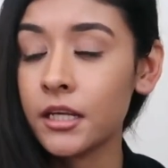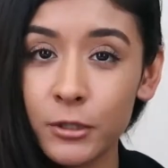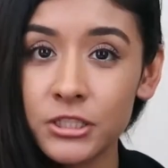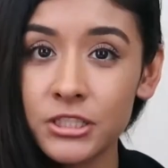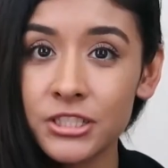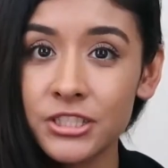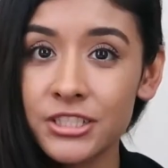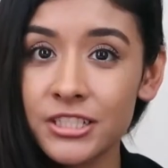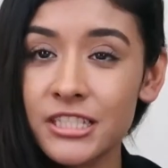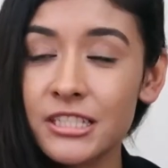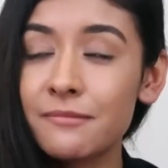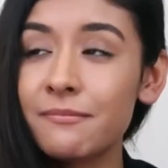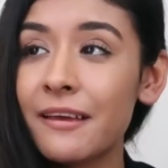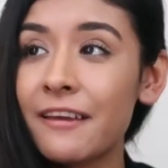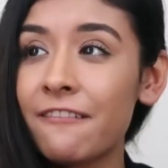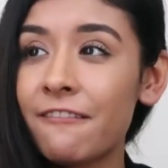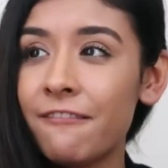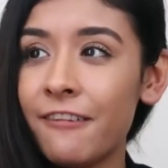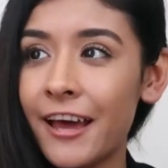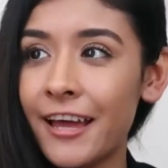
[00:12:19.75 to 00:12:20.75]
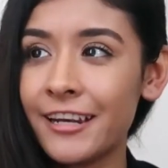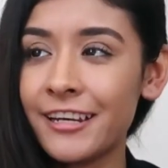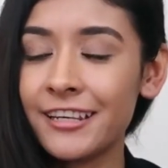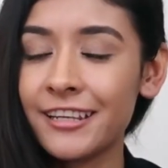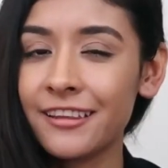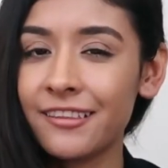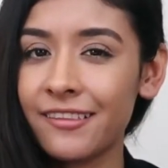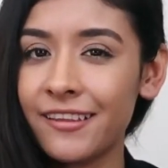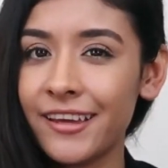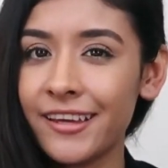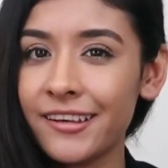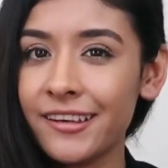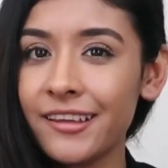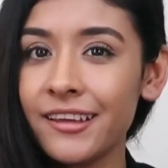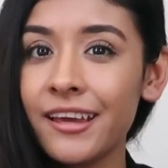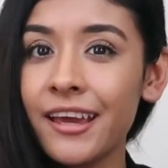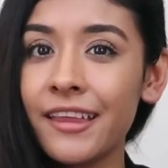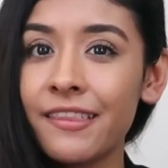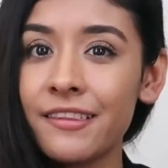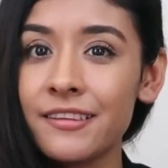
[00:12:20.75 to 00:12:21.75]
which is just my vanity
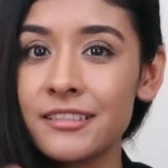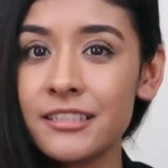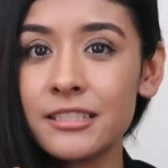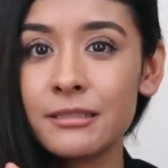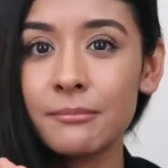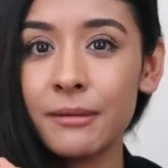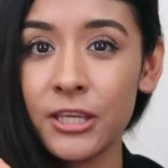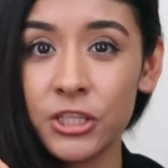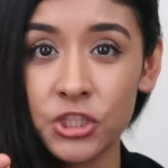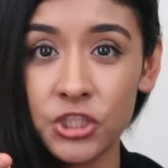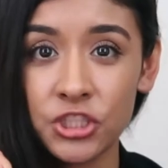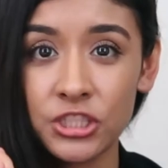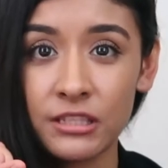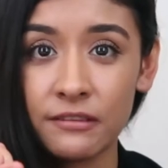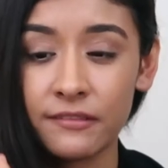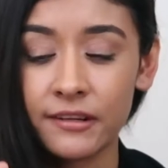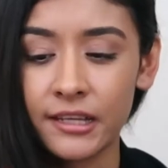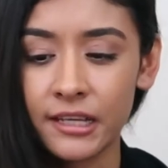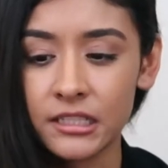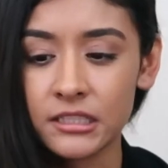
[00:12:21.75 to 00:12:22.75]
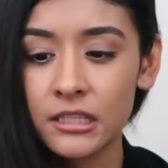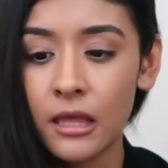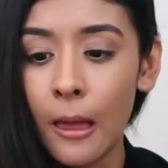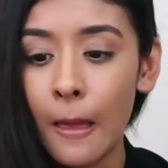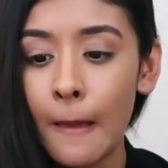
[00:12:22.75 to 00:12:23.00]
lighting, and this is my G7X.